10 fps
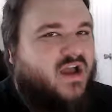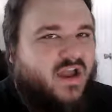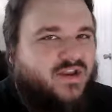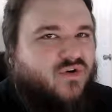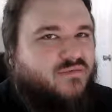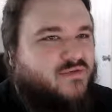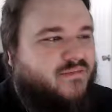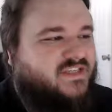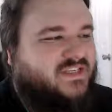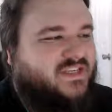I know I'm in
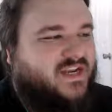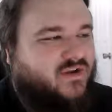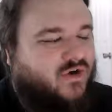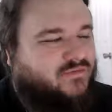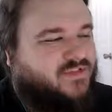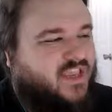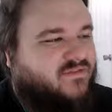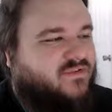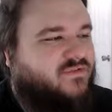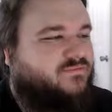my seat and I know I'm safe.